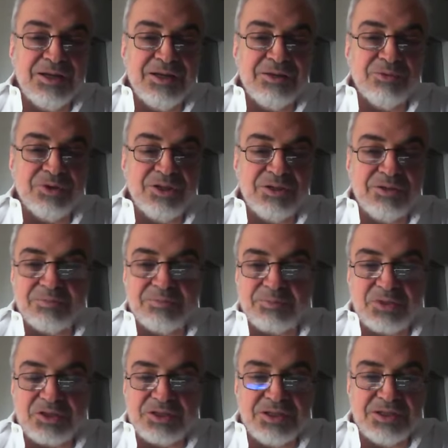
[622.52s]
we
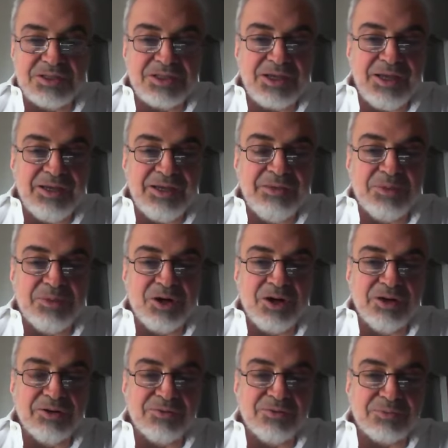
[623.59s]
persist a
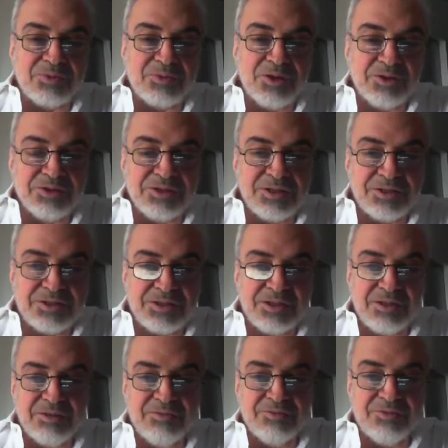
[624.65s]
part of a process
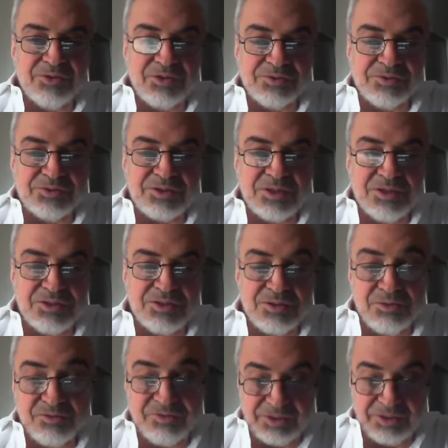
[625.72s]
that involves things
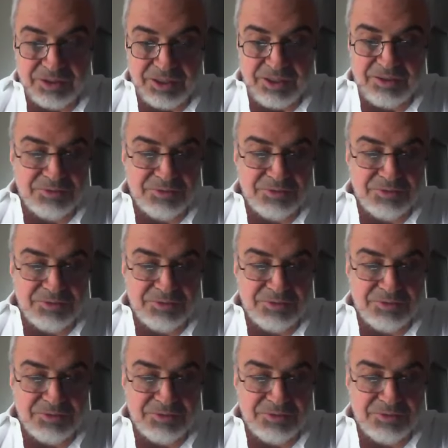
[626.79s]
you forget,